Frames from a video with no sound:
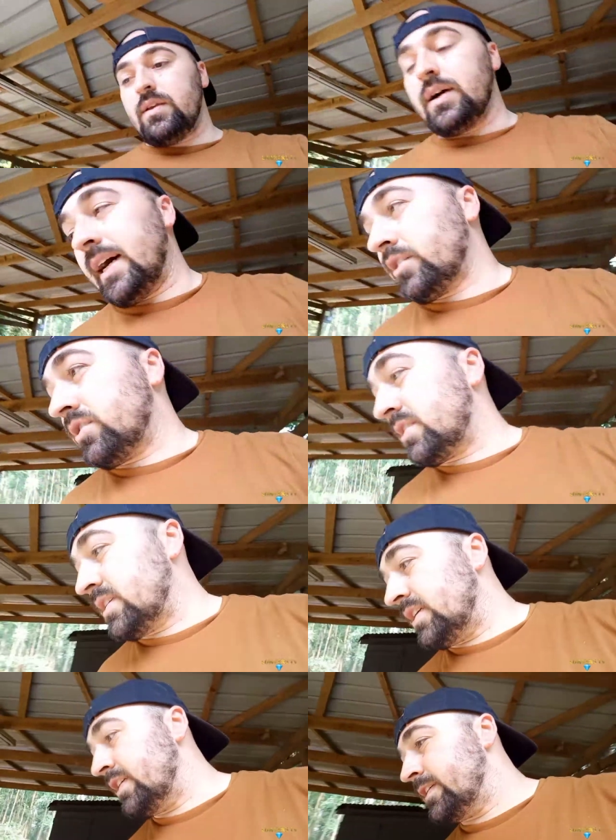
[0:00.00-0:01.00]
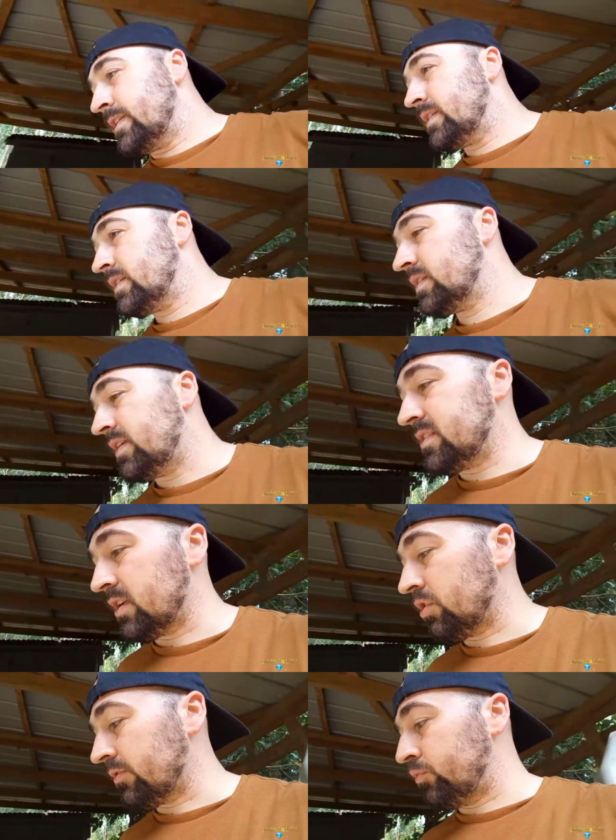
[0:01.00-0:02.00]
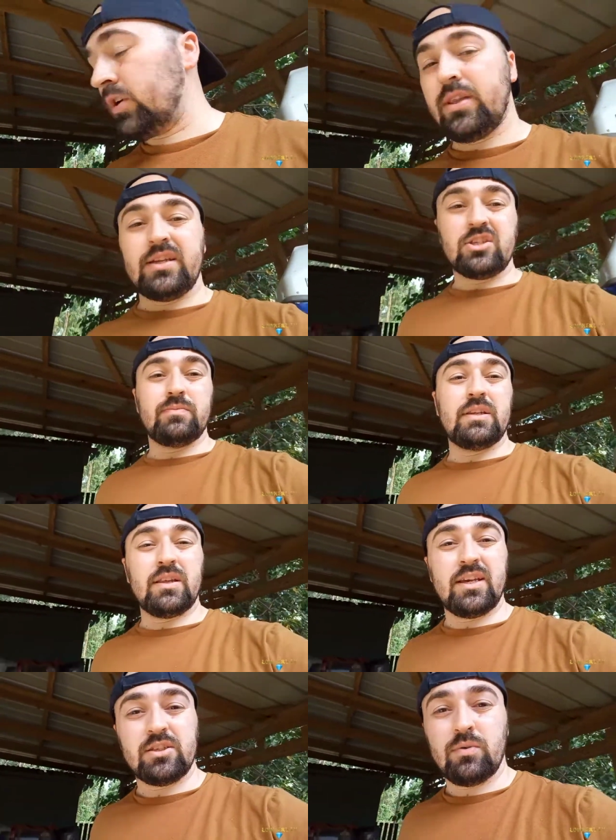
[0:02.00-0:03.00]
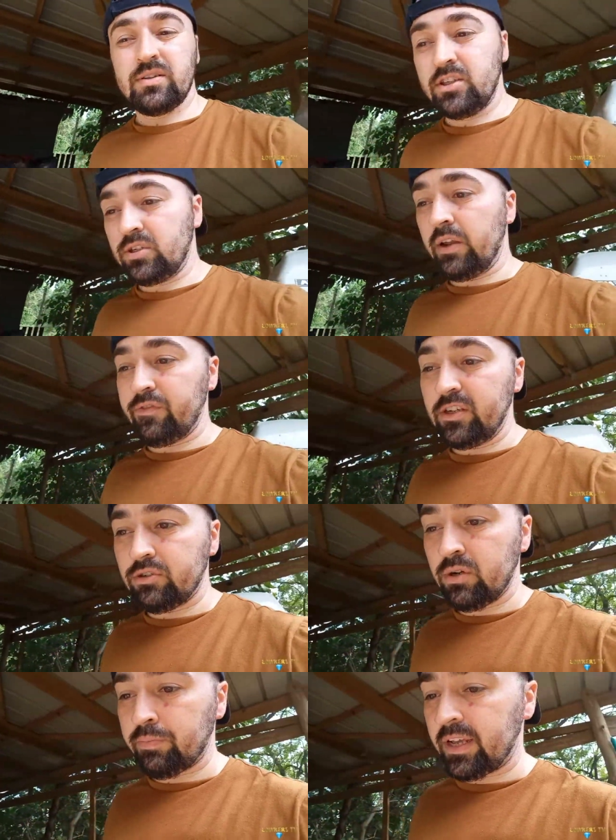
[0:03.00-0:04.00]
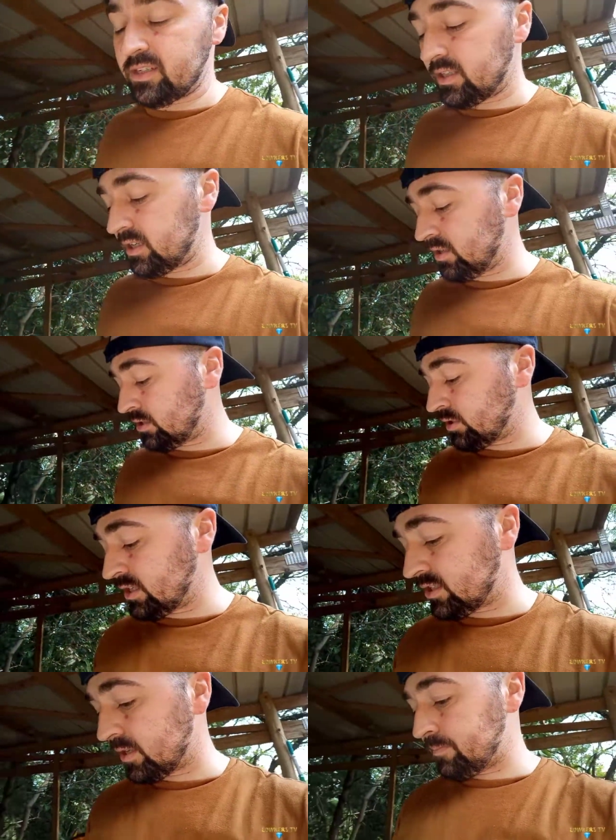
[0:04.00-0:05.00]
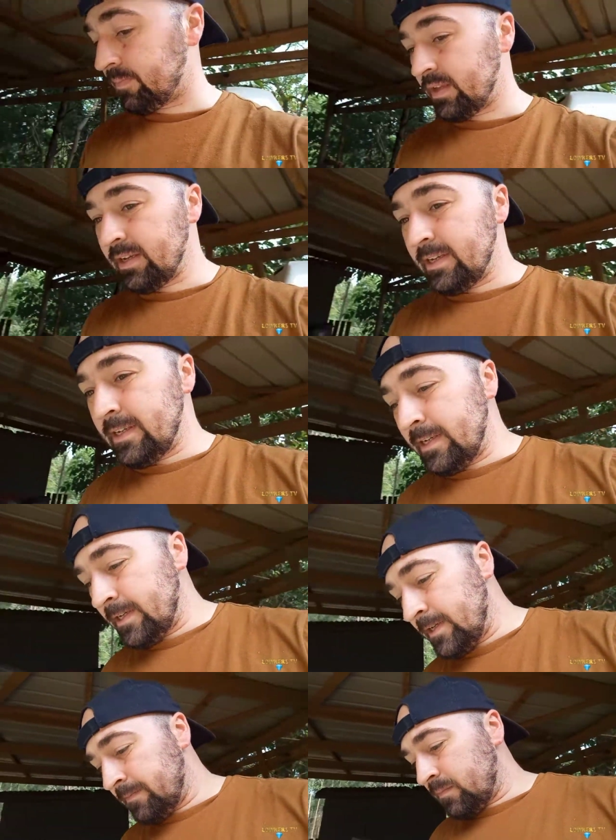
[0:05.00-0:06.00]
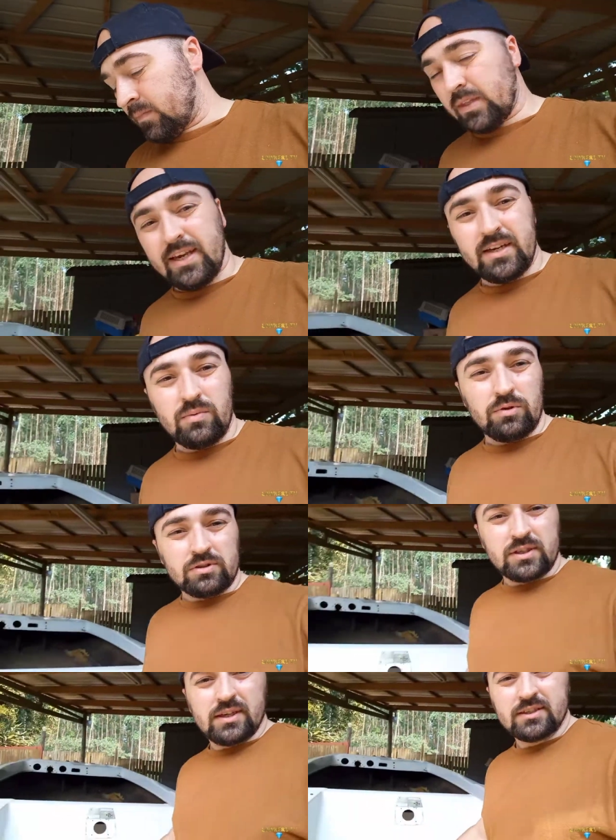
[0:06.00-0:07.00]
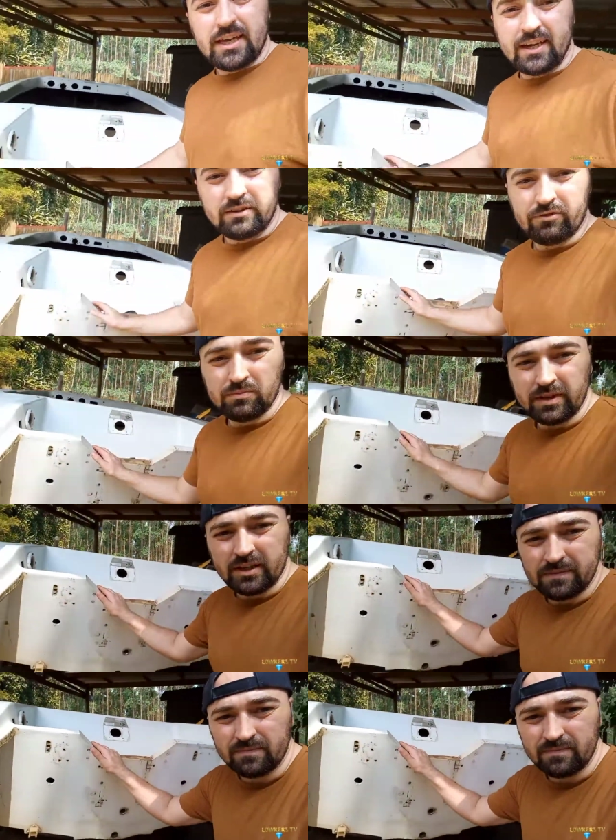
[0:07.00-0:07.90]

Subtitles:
I could see there's a lot of work that needs to be done there as well. And definitely to replace the transom, and we'll see and take it from there.